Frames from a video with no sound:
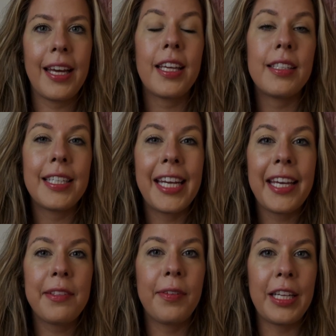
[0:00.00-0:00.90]
In
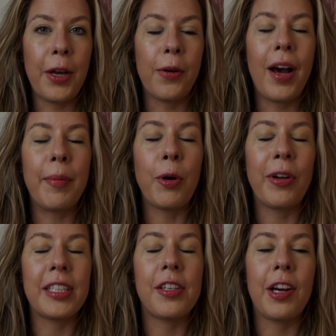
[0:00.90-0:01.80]
today's video, I'm
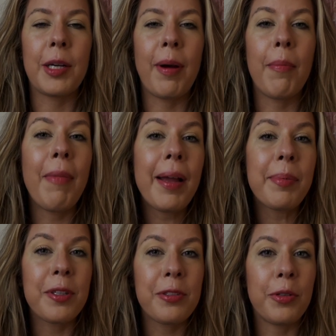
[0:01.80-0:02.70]
going to talk about my
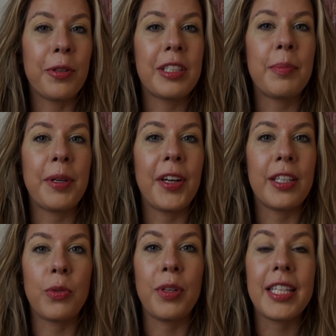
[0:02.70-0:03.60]
personal
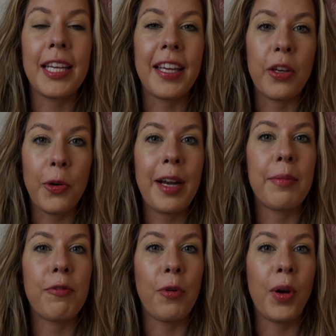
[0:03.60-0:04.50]
experience with taking
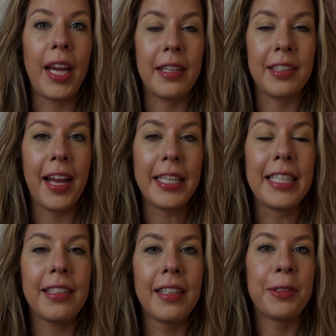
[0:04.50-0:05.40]
Kratom for
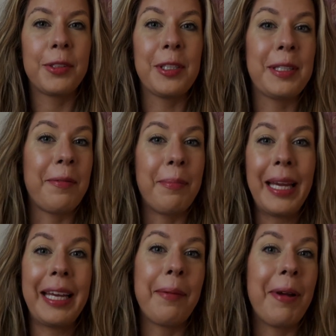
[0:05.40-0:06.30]
anxiety. Just a
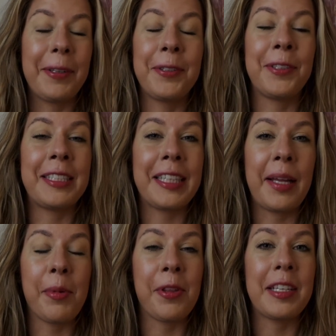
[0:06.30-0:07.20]
big medical
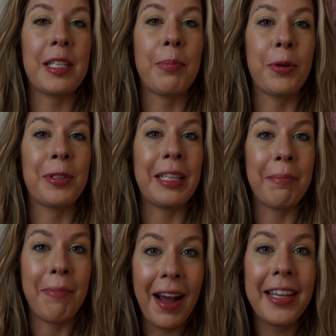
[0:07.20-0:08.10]
disclaimer, this is
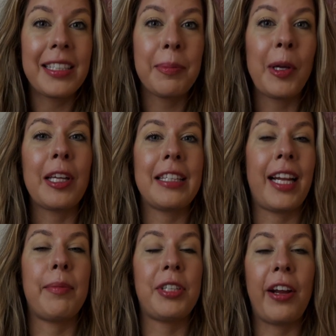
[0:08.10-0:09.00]
personally my experience
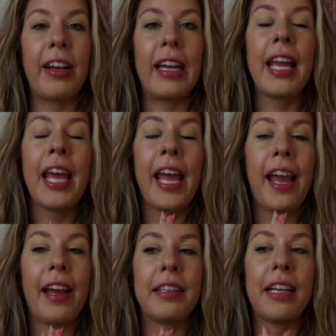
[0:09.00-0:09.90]
that I'm sharing,
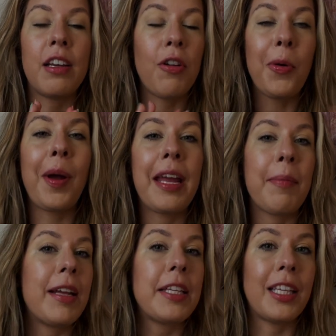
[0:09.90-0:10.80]
and in no way
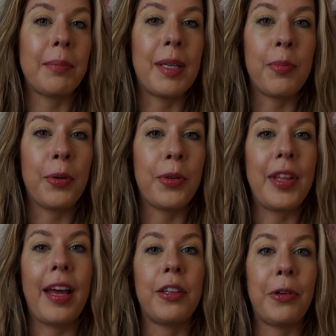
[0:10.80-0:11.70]
am I telling people
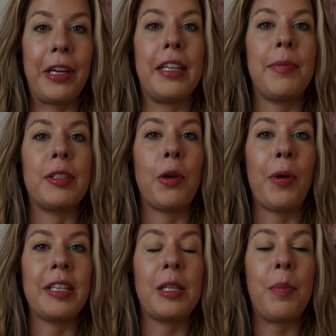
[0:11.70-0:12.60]
that Kratom is
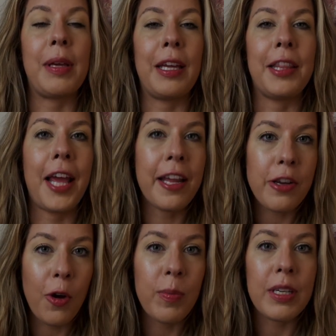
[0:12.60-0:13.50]
going to be the
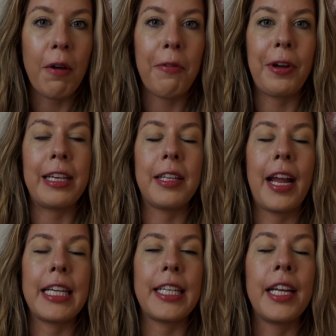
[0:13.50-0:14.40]
end-all be-all for
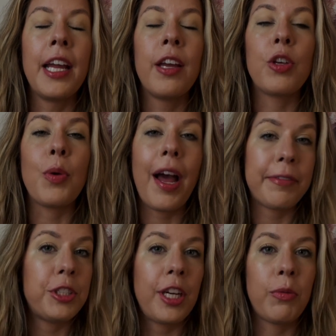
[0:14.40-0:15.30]
anxiety. You have
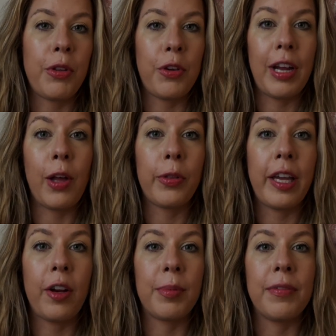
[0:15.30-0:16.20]
to check with your
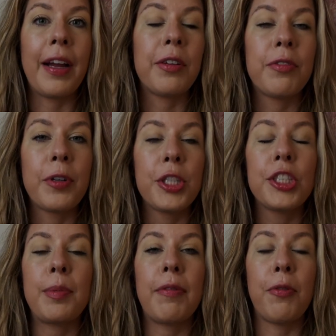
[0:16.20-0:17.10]
healthcare provider
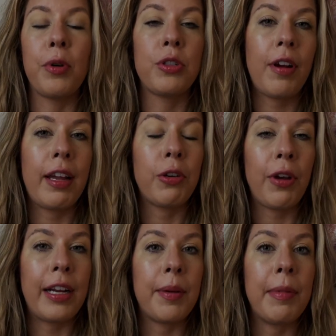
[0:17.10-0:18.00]
first before trying
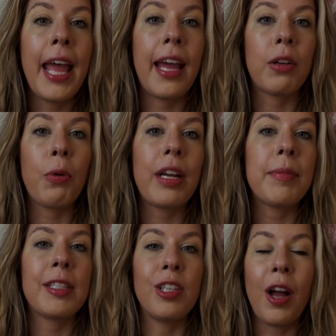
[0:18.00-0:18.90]
Kratom, and
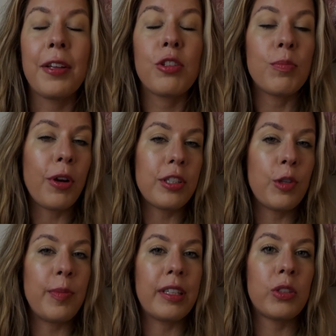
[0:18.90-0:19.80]
Kratom is not smart
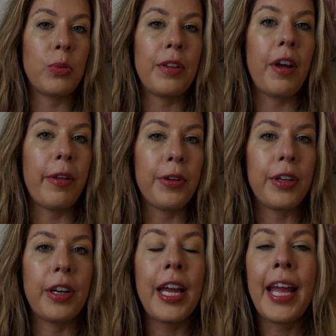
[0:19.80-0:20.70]
to mix with
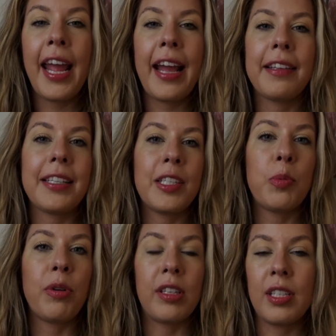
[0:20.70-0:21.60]
other
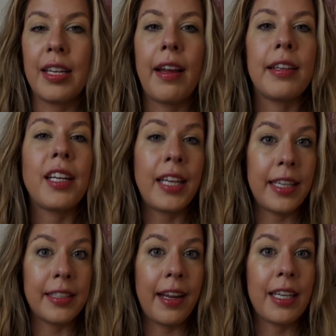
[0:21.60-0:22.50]
antidepressant,
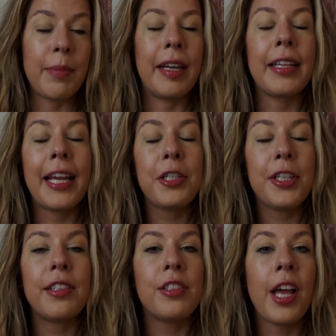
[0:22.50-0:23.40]
anti-anxiety
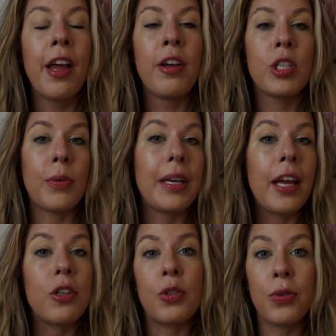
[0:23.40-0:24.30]
medications. So
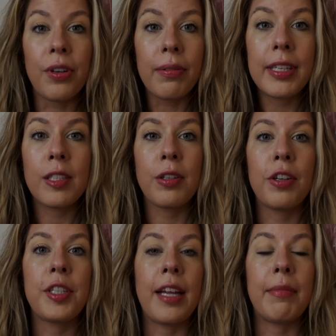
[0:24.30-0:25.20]
again, do your
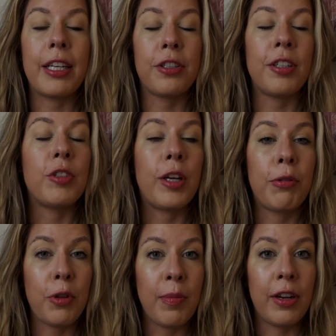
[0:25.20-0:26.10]
research and make sure you check
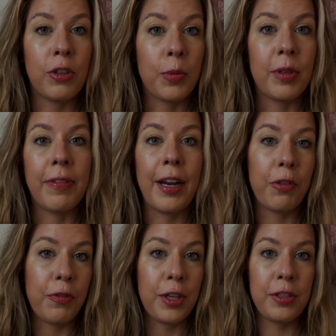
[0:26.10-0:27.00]
with your medical provider
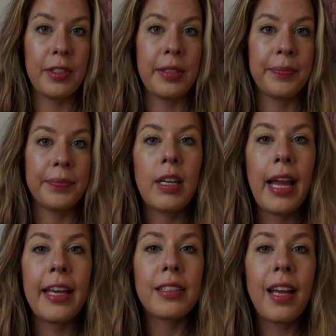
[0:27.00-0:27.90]
first.
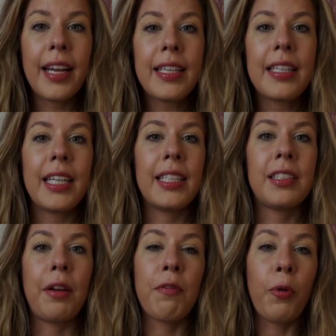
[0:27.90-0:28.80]
Anxiety is
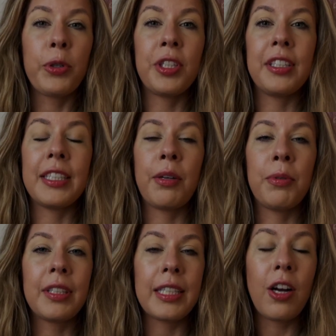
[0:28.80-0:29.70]
unfortunately a
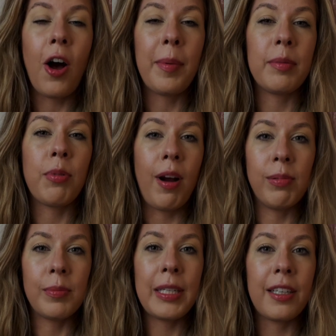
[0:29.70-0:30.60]
really common
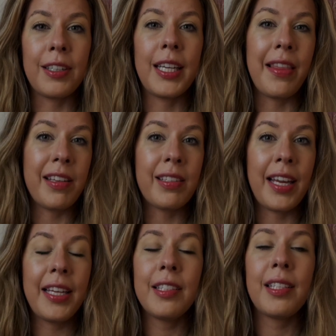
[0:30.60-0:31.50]
problem here in the States,